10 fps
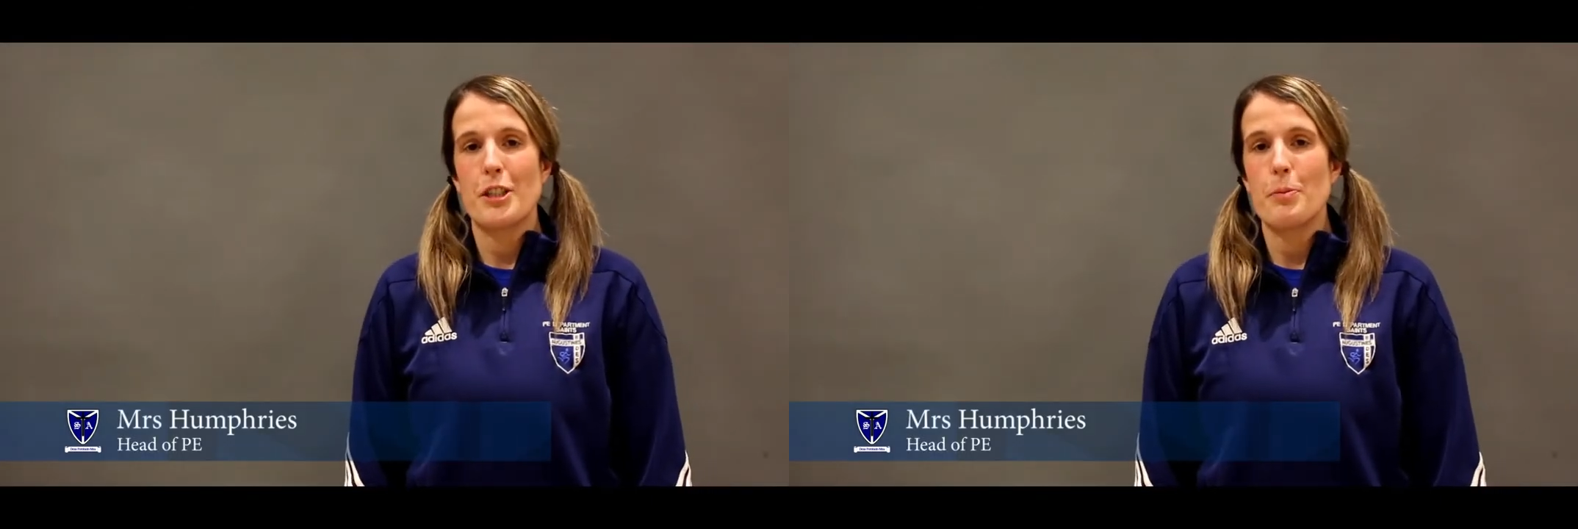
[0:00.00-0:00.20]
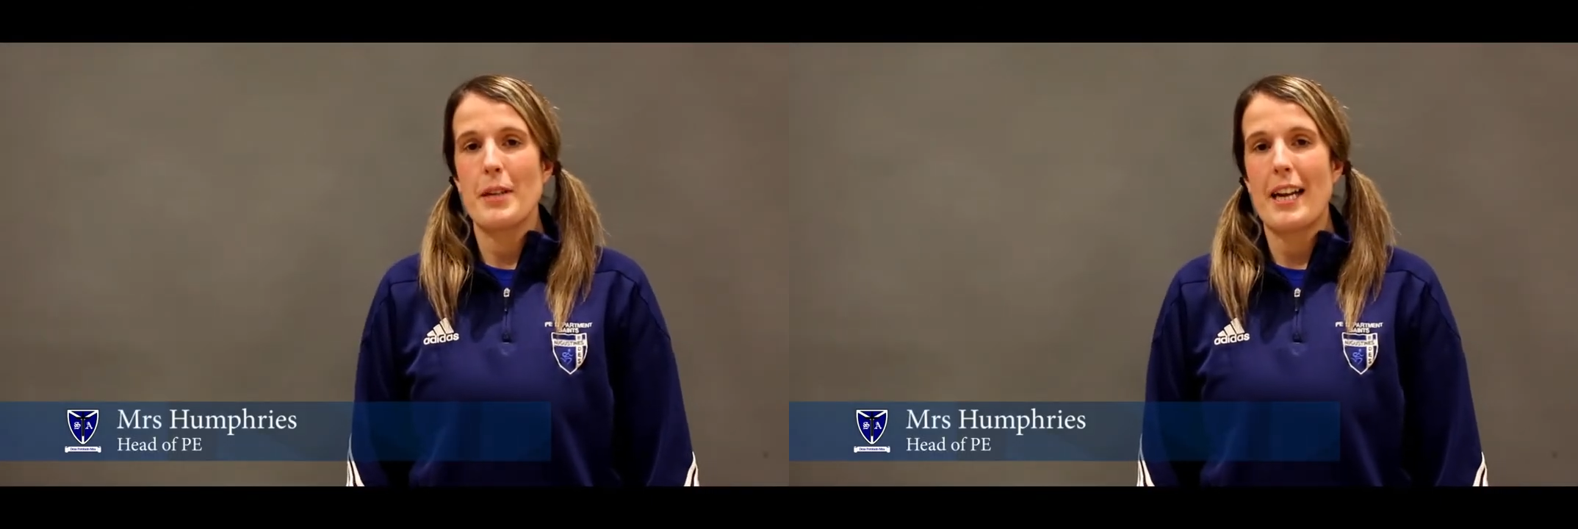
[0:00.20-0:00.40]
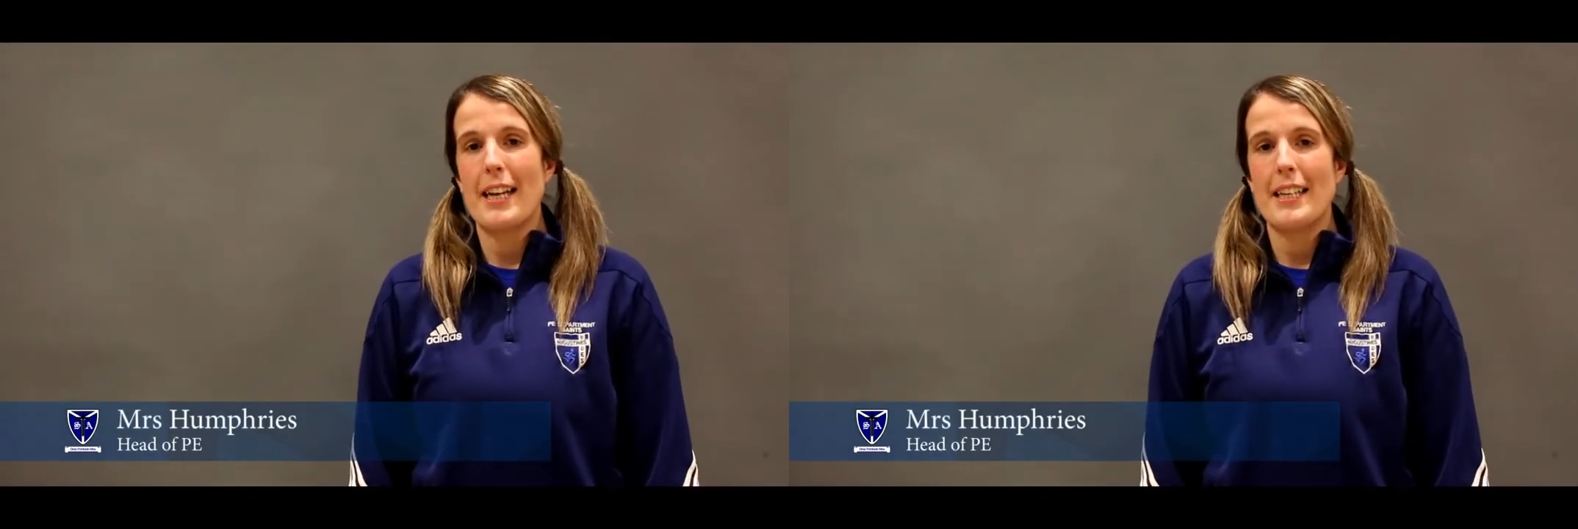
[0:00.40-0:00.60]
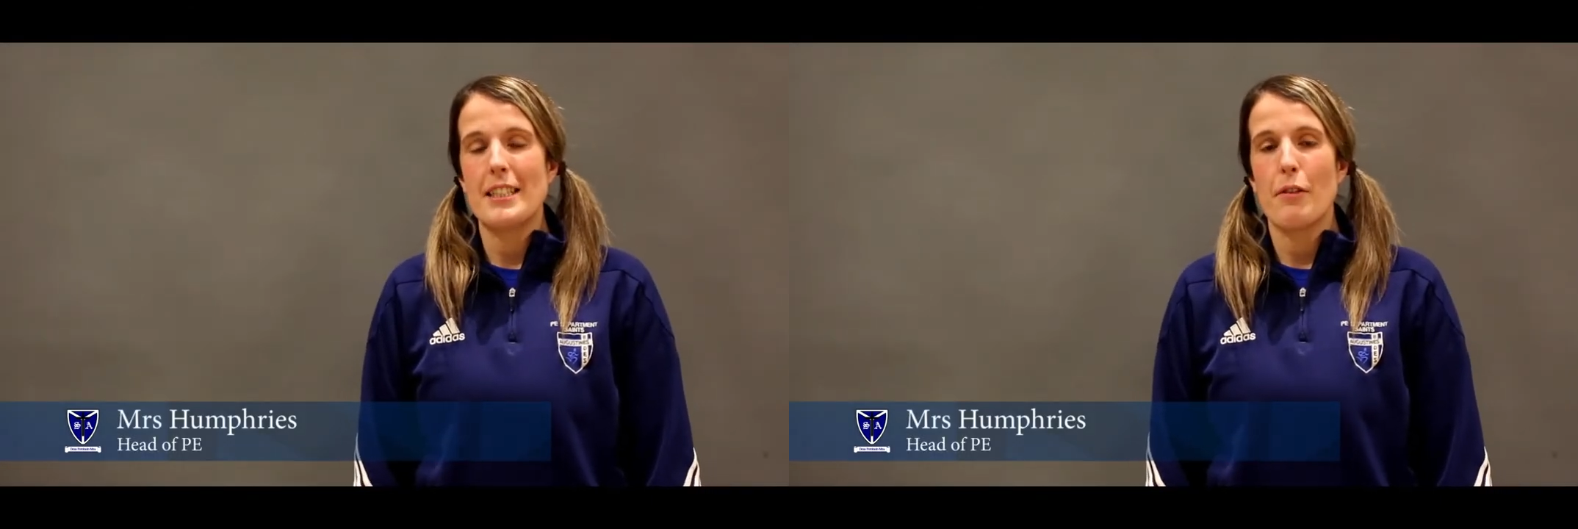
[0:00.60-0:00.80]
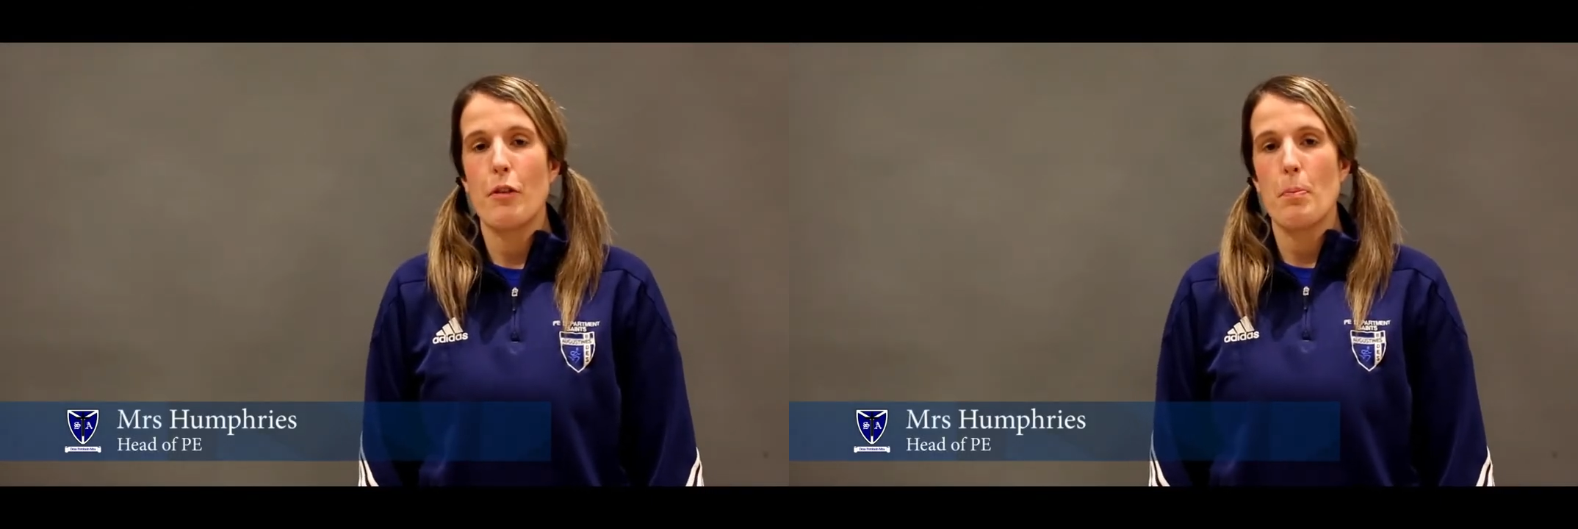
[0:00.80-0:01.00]
subject
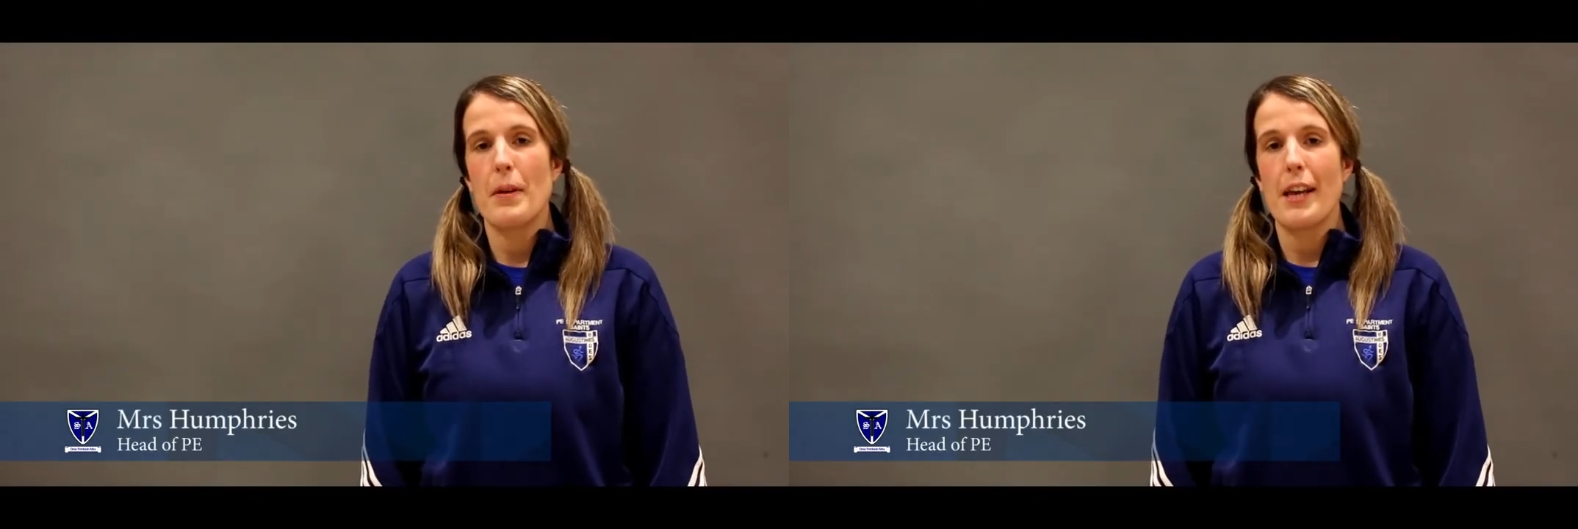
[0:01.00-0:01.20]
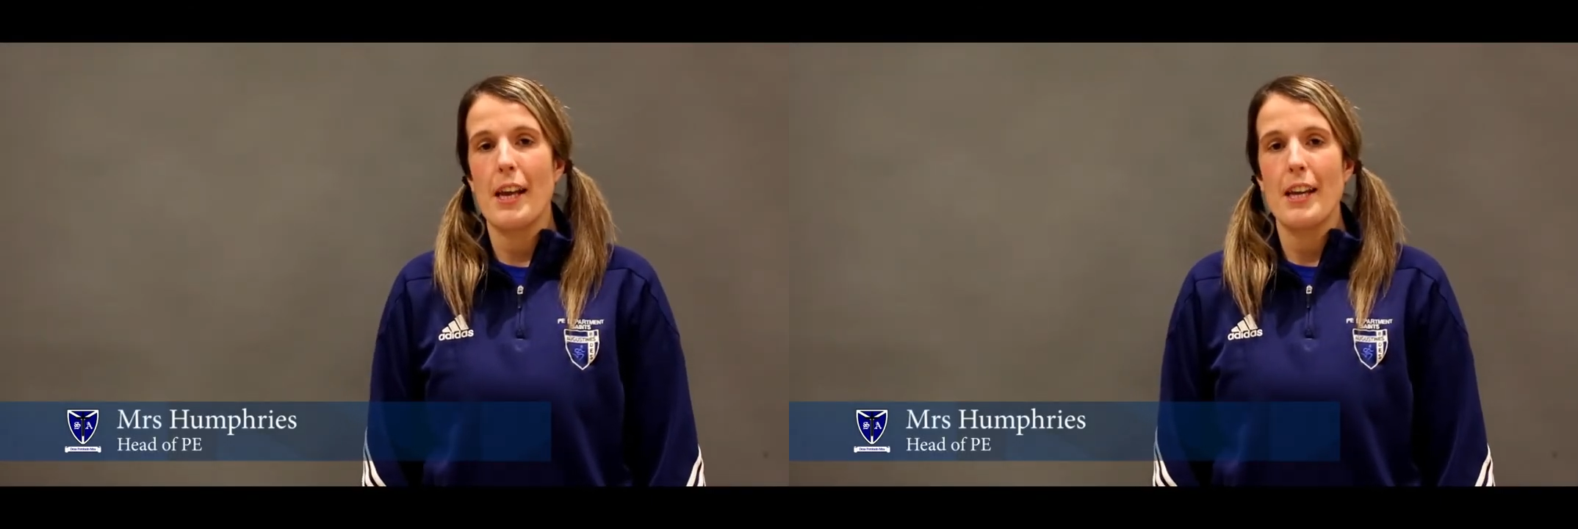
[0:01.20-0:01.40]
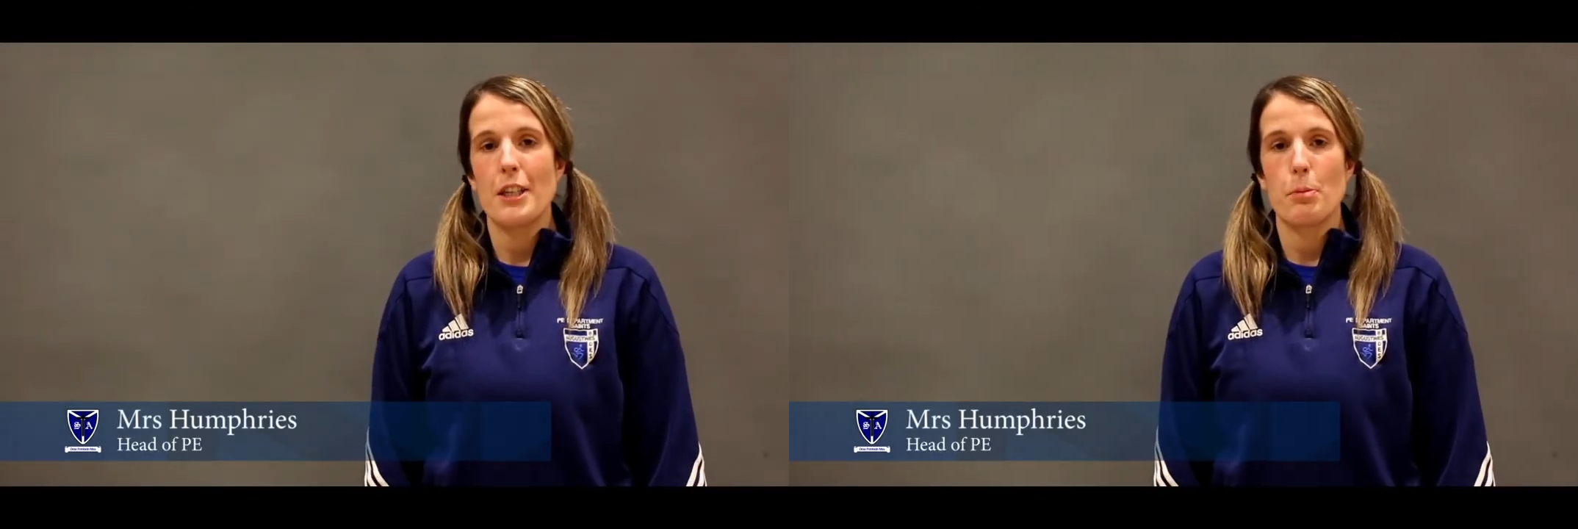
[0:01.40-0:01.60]
leader for PE,